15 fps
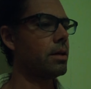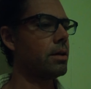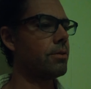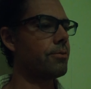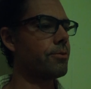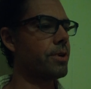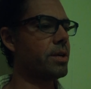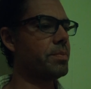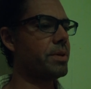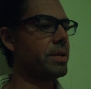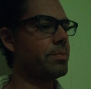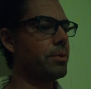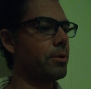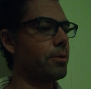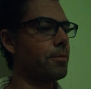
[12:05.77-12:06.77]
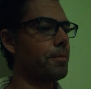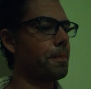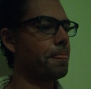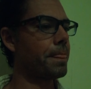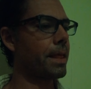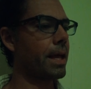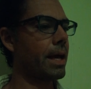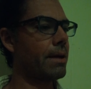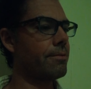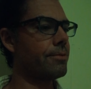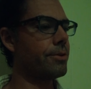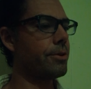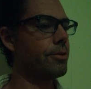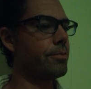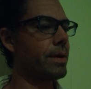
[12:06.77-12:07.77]
Free people have
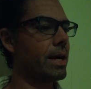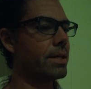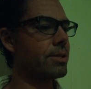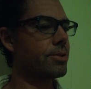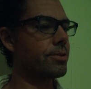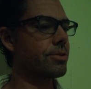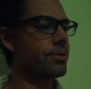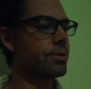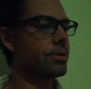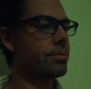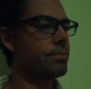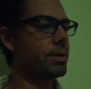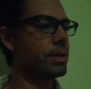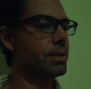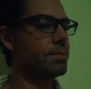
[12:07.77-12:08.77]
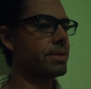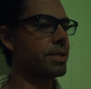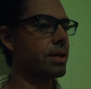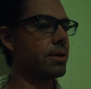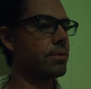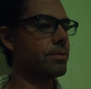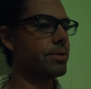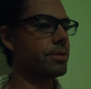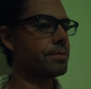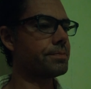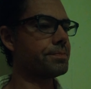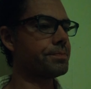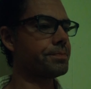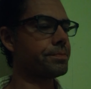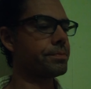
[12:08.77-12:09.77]
no masters but themselves.
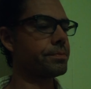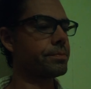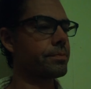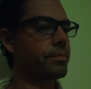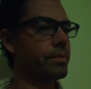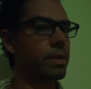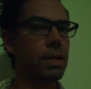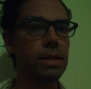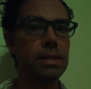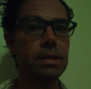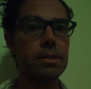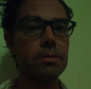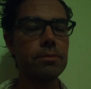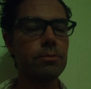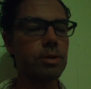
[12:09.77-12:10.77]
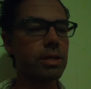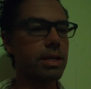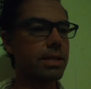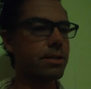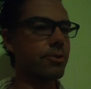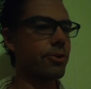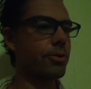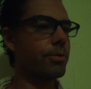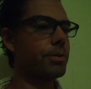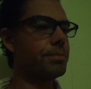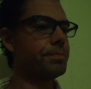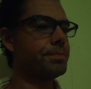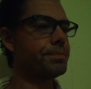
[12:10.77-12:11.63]
And one last long one.